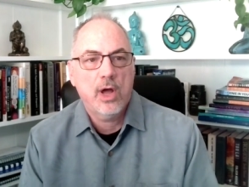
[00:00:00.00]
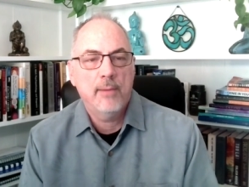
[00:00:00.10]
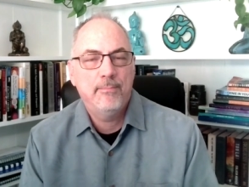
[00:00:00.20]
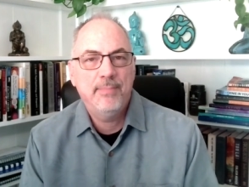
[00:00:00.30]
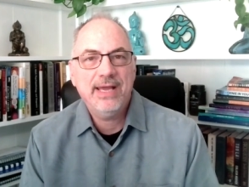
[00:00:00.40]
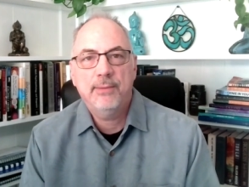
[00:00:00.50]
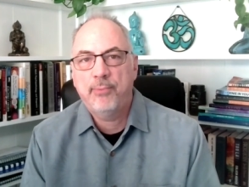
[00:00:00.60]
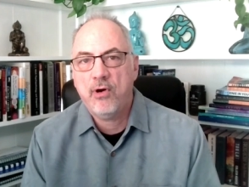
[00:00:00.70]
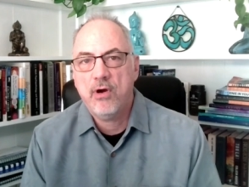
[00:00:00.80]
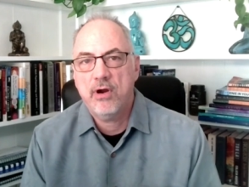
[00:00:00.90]
a big
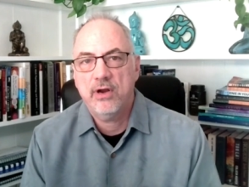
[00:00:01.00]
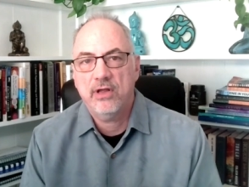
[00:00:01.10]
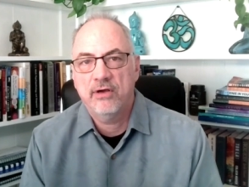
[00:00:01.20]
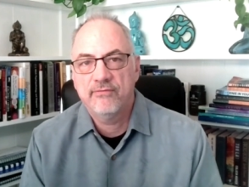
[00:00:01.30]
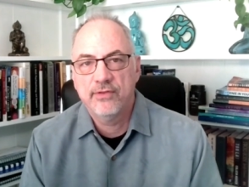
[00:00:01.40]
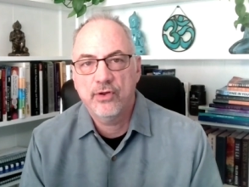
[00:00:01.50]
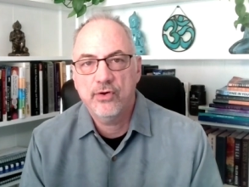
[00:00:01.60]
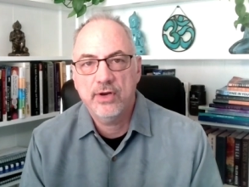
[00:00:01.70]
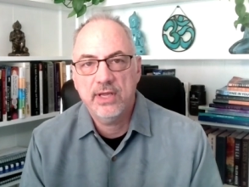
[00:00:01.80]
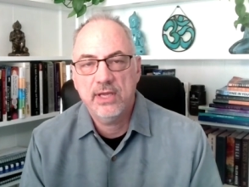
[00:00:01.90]
part of
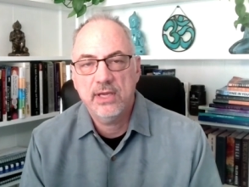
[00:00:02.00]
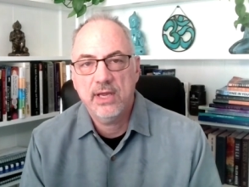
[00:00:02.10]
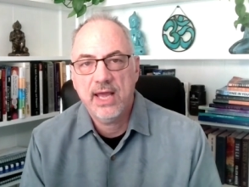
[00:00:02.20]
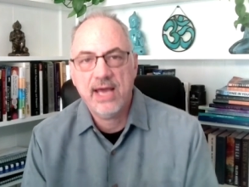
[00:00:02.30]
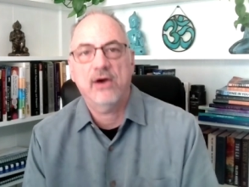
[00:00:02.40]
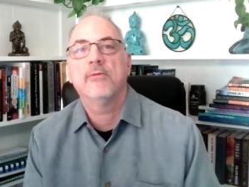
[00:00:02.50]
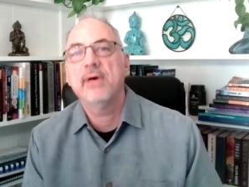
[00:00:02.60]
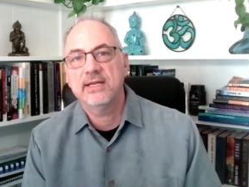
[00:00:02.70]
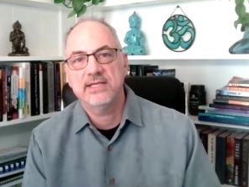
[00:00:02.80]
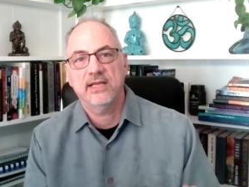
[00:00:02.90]
learning how to
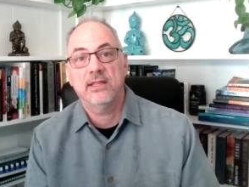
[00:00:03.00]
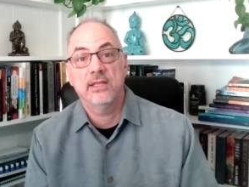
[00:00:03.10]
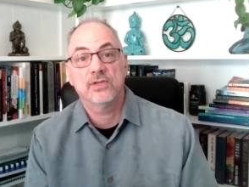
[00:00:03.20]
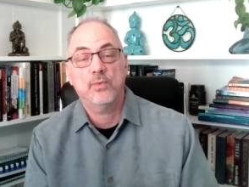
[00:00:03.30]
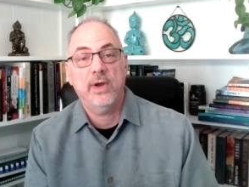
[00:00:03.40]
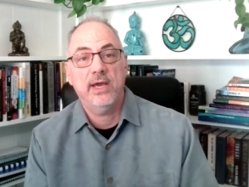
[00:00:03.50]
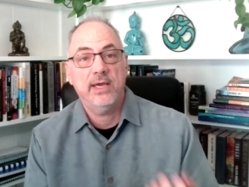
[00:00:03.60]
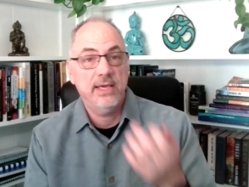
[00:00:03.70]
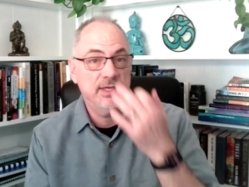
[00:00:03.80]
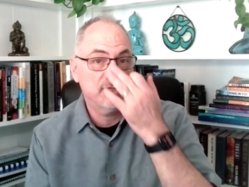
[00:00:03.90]
meditate in this way
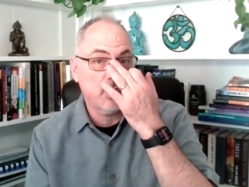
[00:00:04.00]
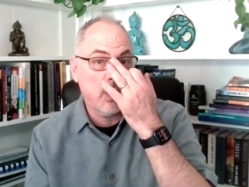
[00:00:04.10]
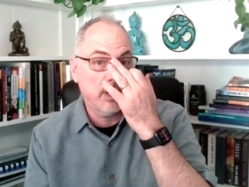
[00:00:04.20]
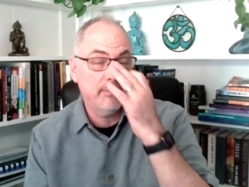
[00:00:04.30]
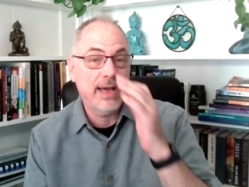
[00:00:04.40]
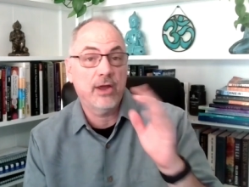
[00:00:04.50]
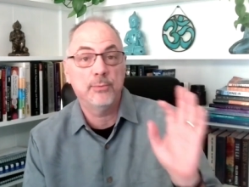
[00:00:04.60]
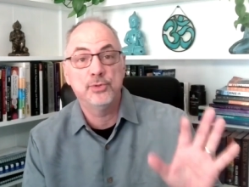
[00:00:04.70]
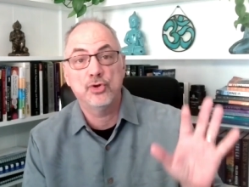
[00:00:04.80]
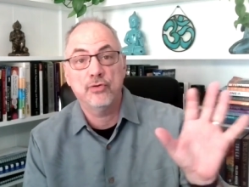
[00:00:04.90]
is all about
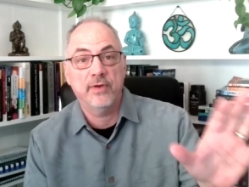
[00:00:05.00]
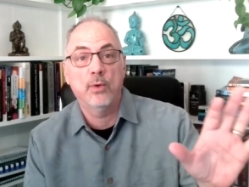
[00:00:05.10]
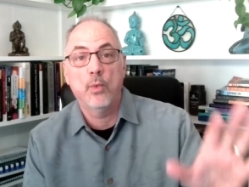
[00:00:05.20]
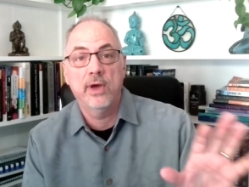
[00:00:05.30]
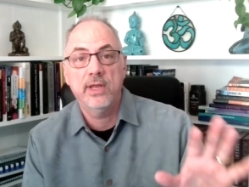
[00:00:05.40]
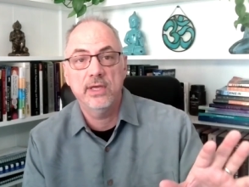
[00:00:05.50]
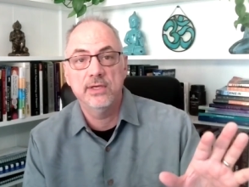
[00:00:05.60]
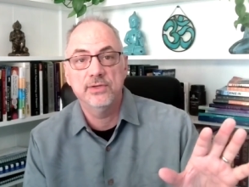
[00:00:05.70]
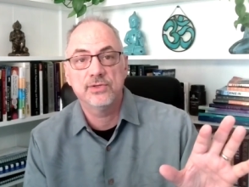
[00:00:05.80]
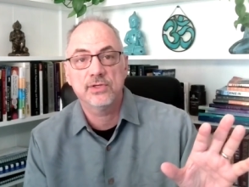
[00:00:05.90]
observing what
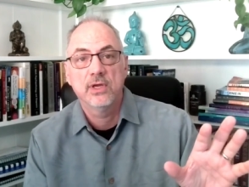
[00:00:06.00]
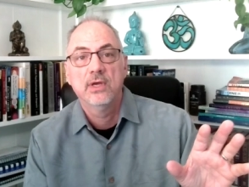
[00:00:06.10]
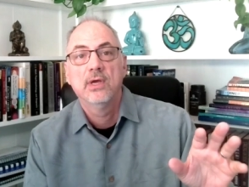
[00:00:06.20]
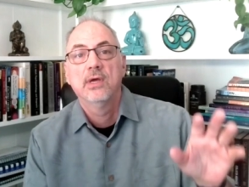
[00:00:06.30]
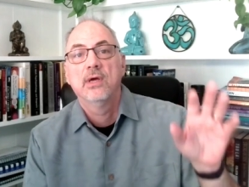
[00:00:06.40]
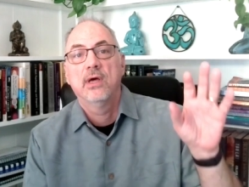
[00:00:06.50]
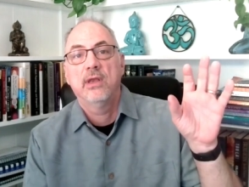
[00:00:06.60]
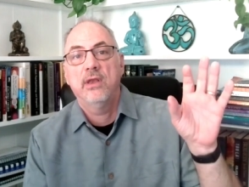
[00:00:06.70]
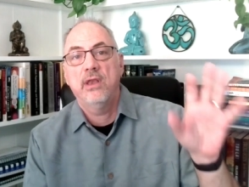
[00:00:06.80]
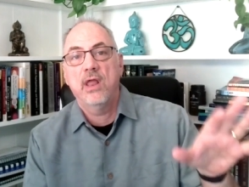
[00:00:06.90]
is,
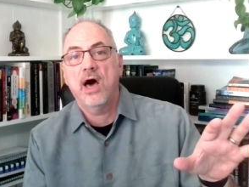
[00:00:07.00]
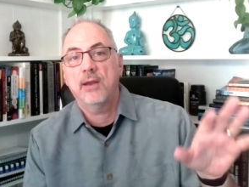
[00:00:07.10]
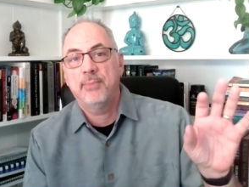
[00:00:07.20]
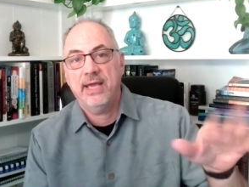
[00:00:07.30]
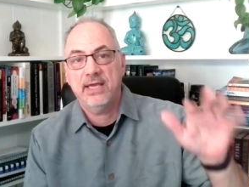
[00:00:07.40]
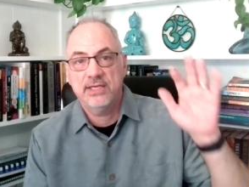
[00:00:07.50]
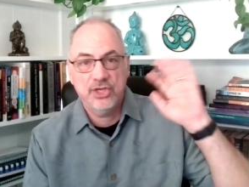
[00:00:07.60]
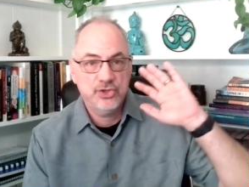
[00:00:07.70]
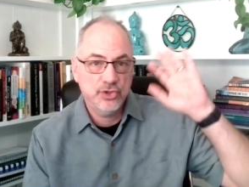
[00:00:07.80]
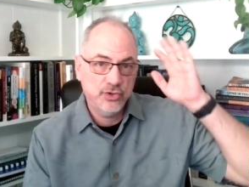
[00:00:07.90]
not paying
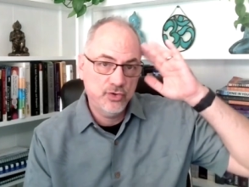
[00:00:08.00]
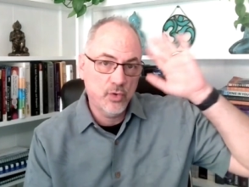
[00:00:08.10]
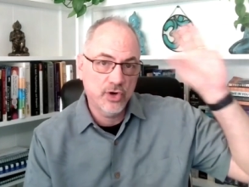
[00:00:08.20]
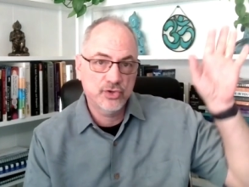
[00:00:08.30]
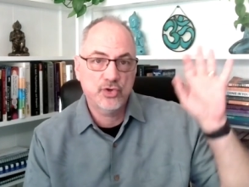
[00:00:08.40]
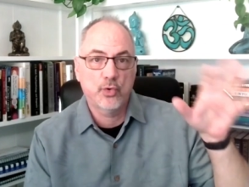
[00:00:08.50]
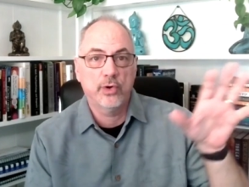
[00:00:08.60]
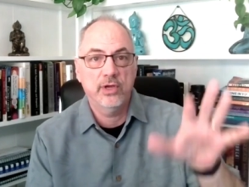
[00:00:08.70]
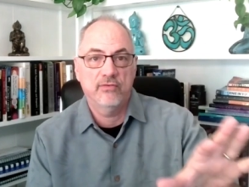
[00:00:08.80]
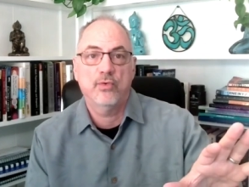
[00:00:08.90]
attention to our
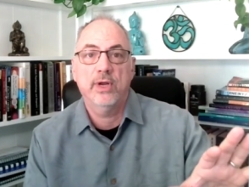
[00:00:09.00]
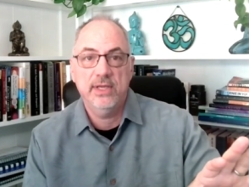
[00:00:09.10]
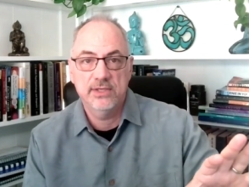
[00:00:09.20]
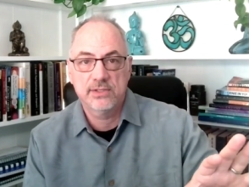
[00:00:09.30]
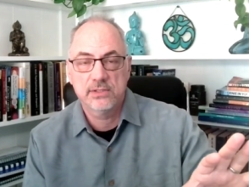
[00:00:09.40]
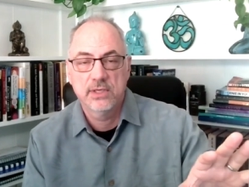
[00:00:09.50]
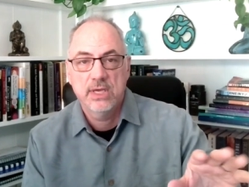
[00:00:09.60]
story of what is